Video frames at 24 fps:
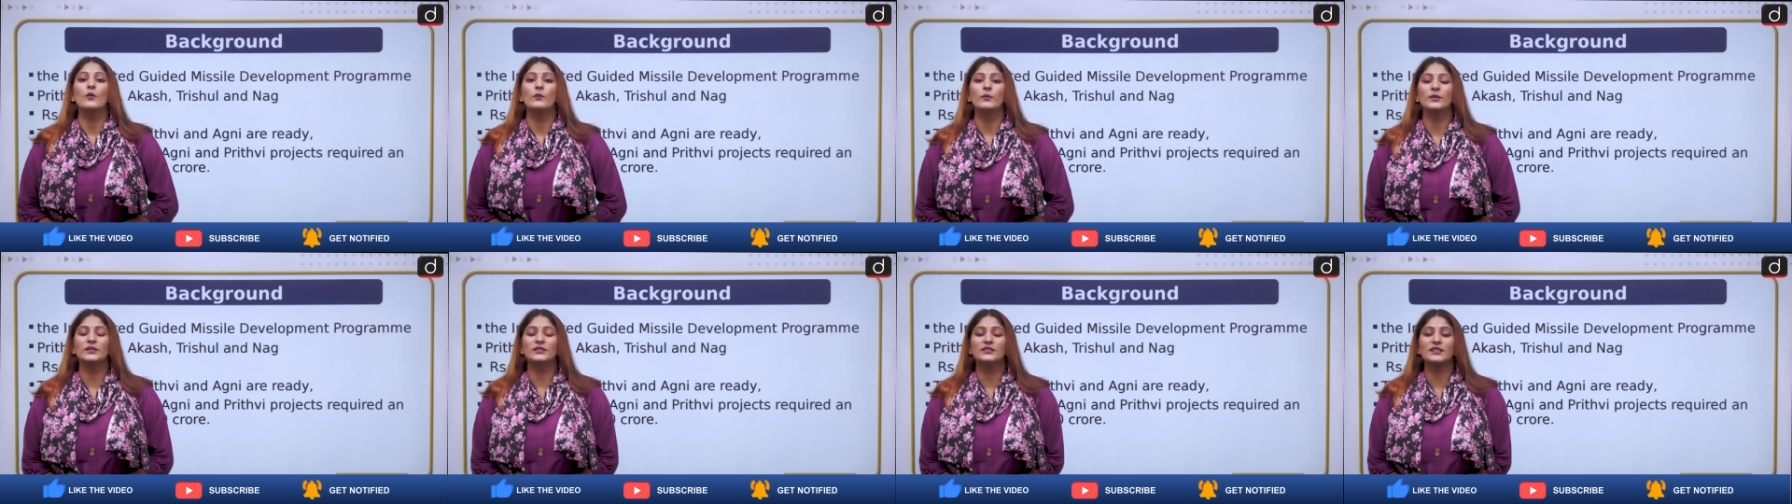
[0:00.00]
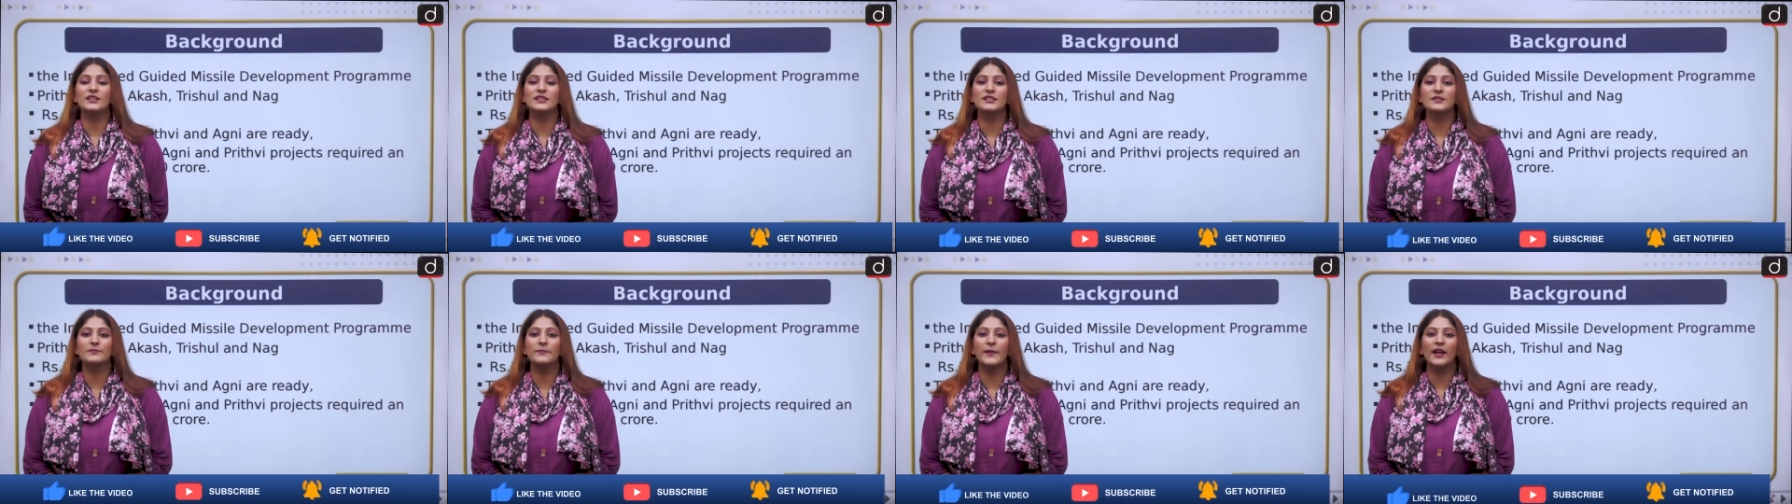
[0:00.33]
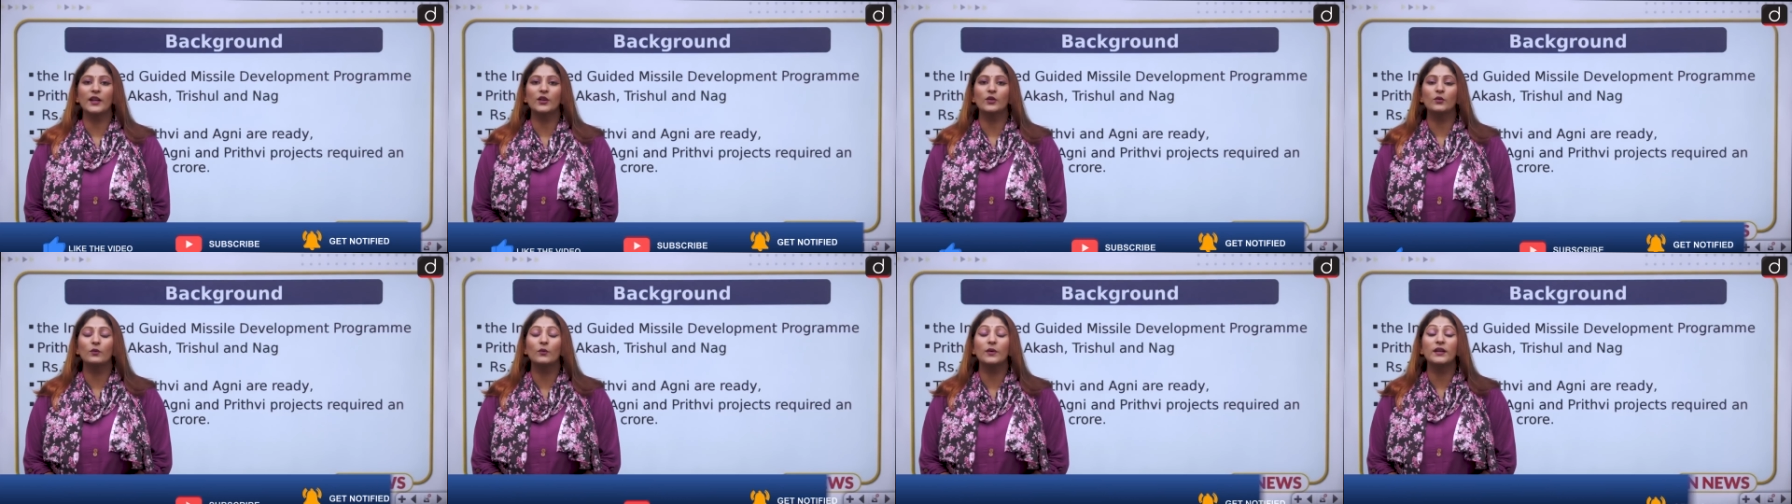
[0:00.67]
with
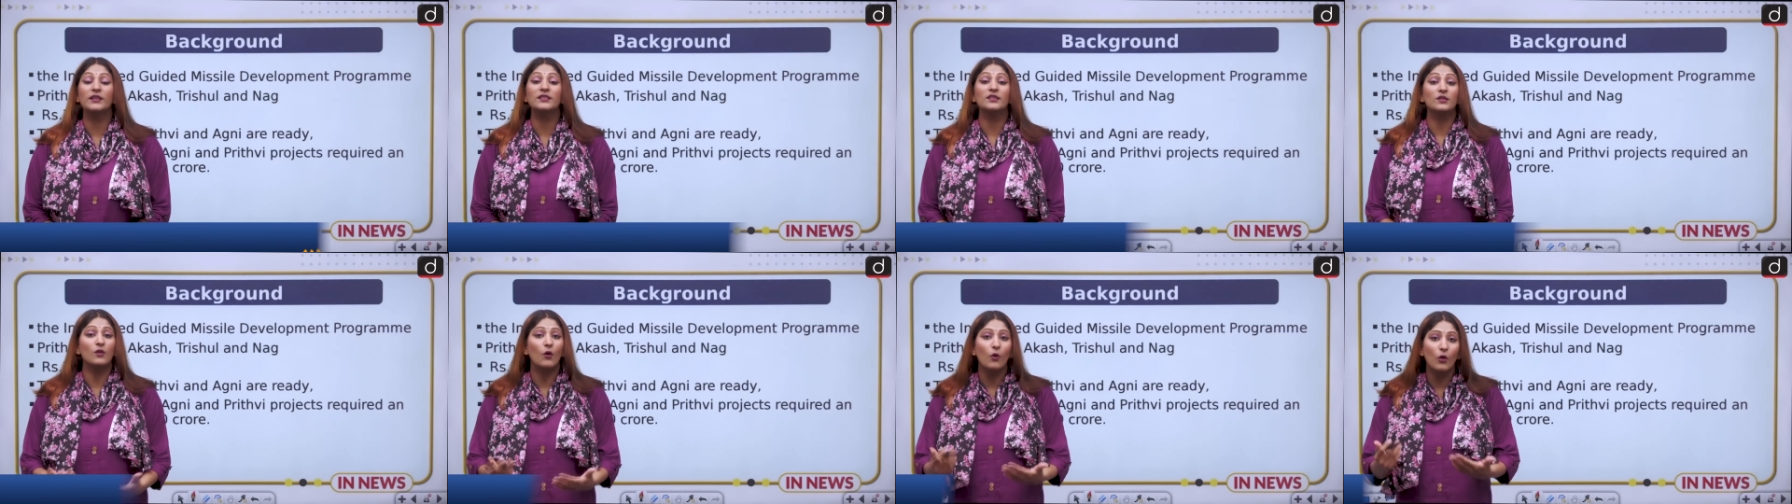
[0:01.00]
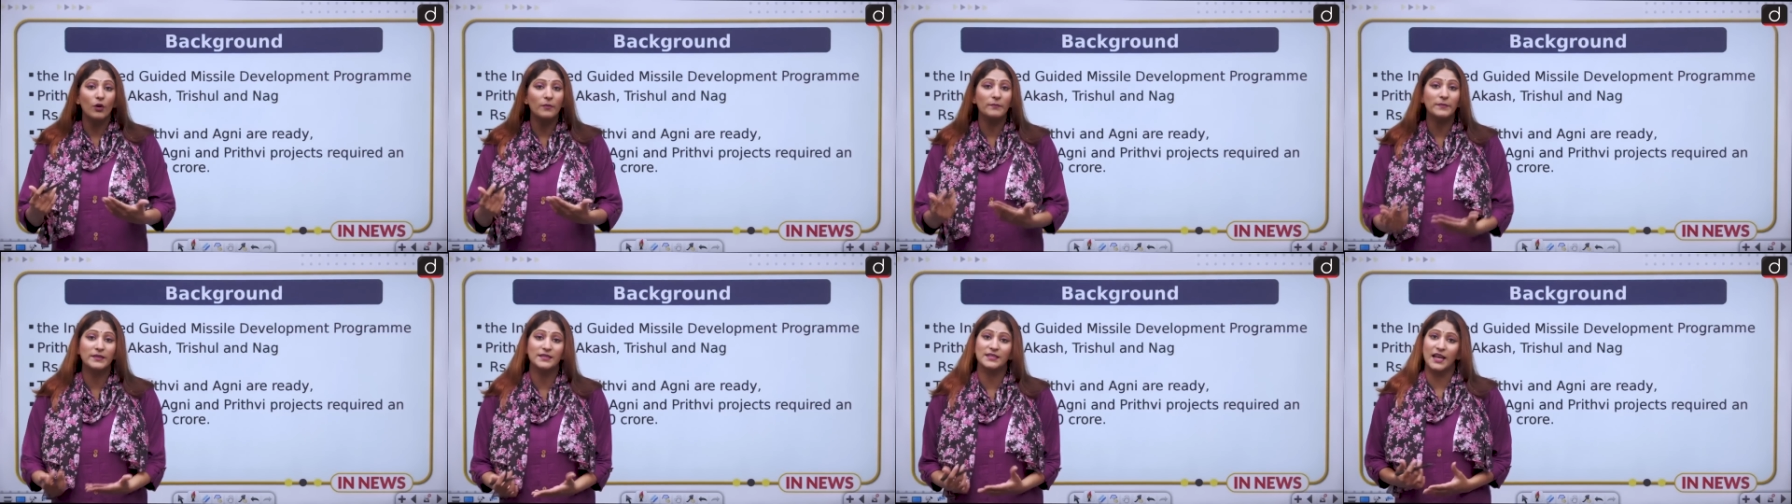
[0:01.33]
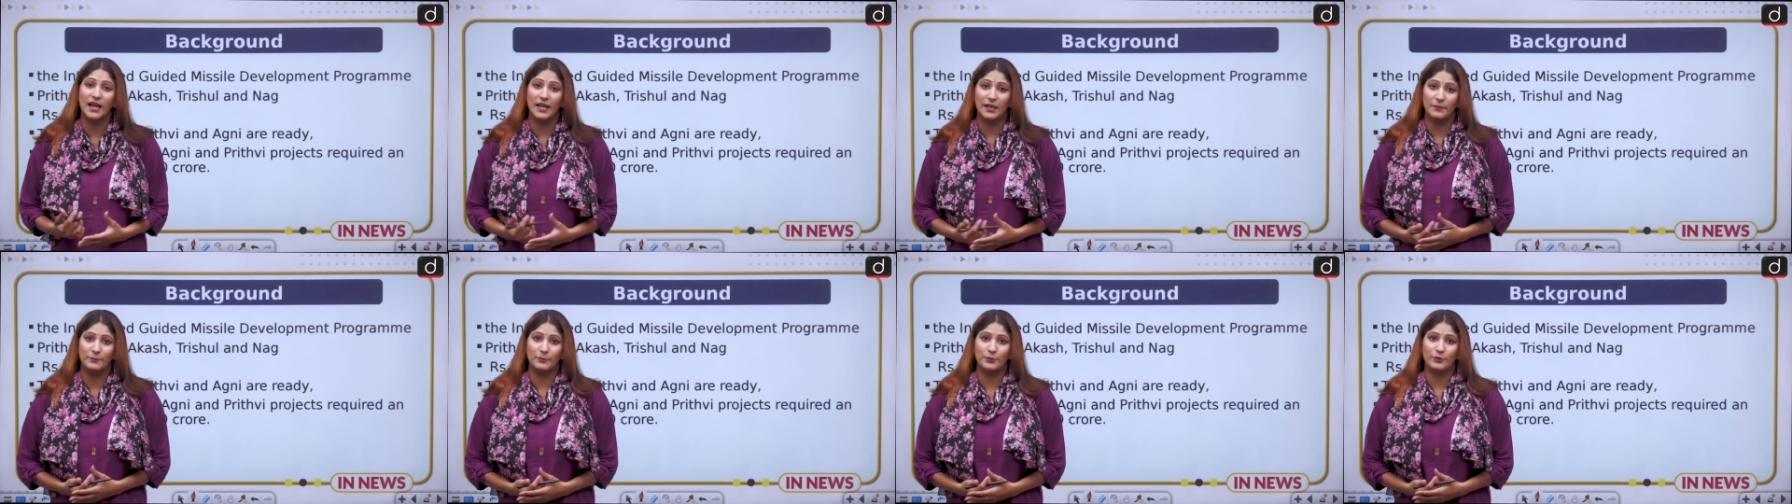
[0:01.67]
respect to its own
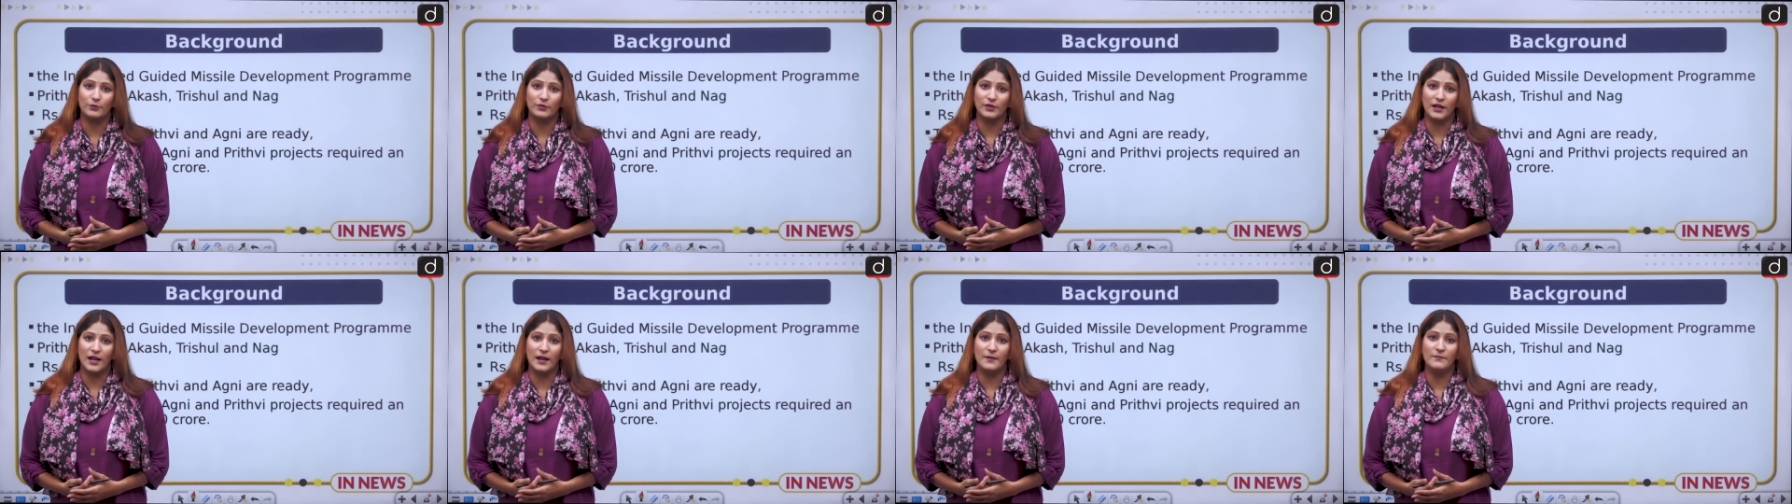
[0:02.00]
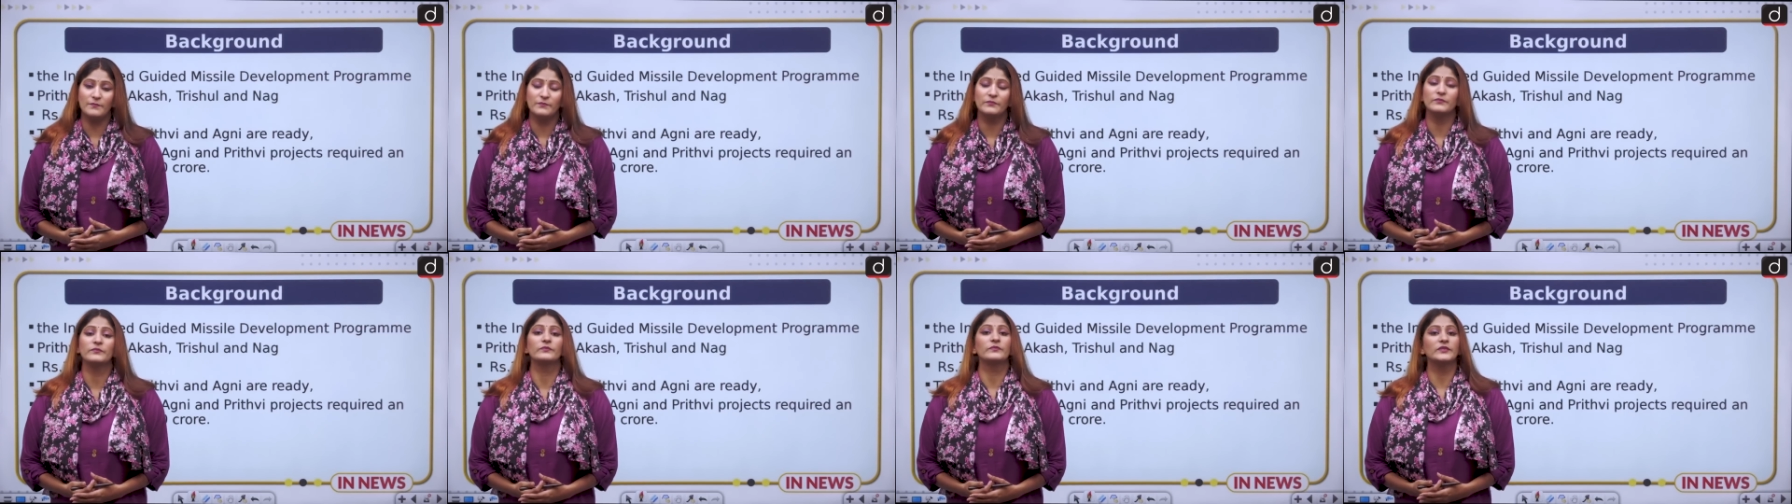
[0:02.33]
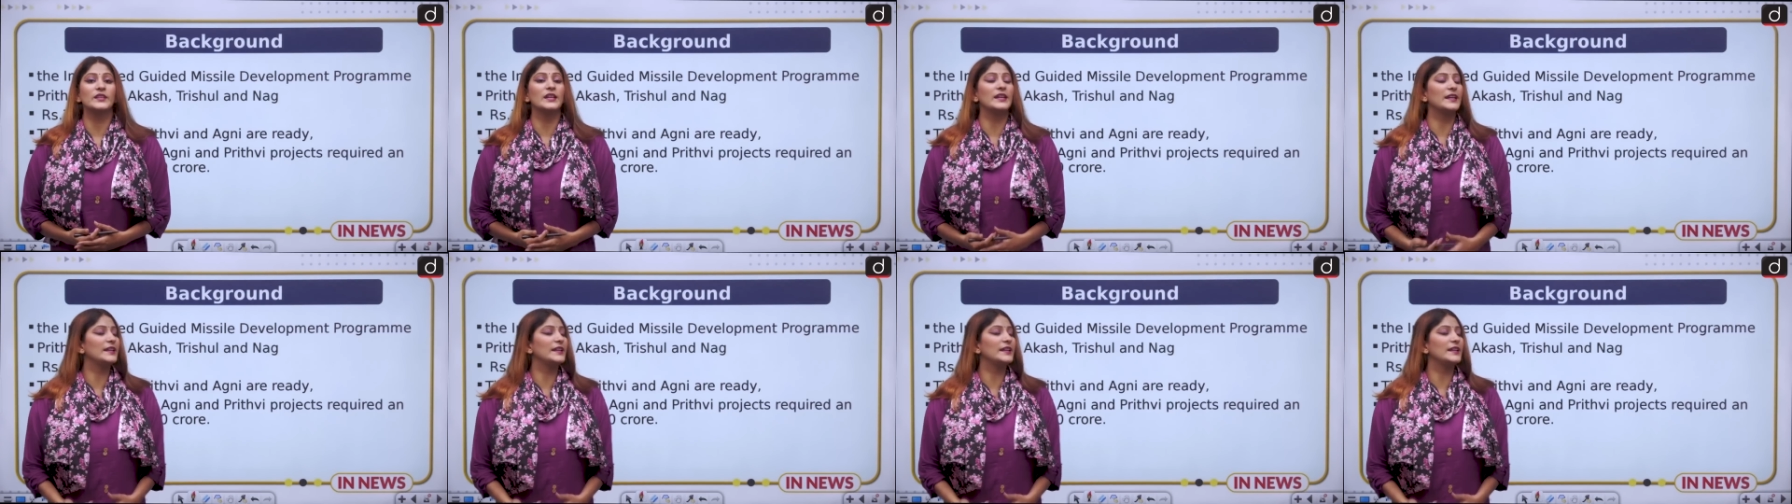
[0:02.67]
missile program, the